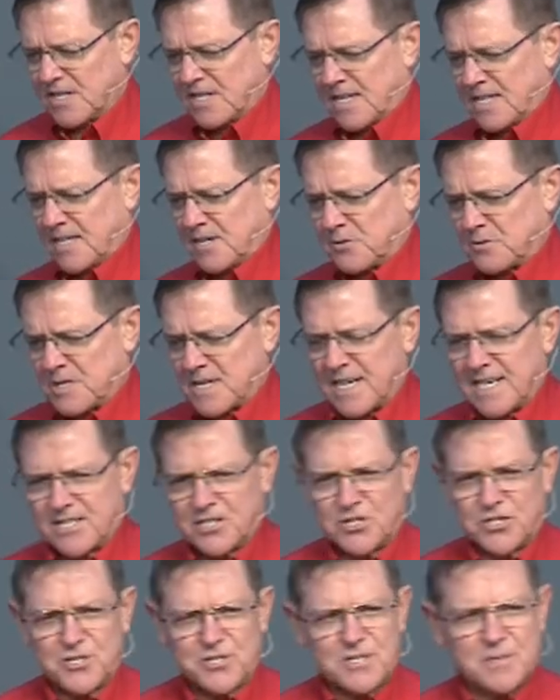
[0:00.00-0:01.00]
I think it was
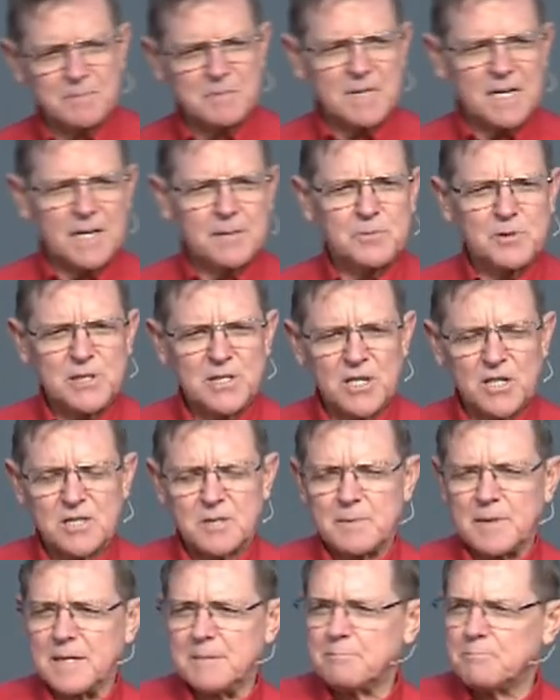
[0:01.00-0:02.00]
last year sometime, we
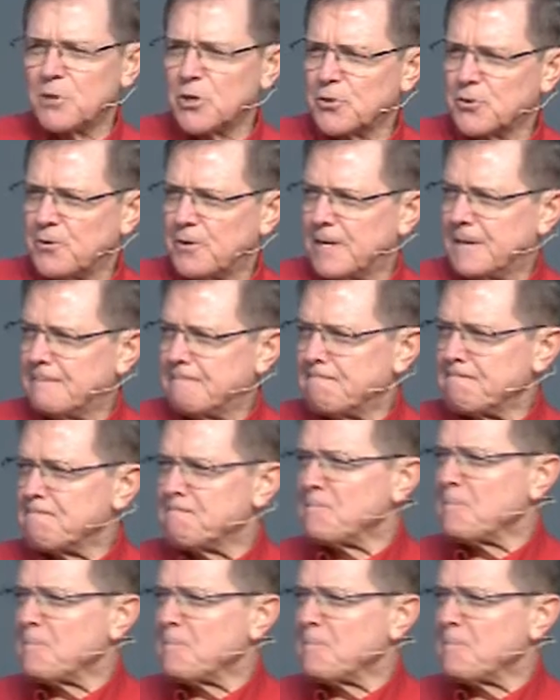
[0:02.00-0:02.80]
talked about mercury,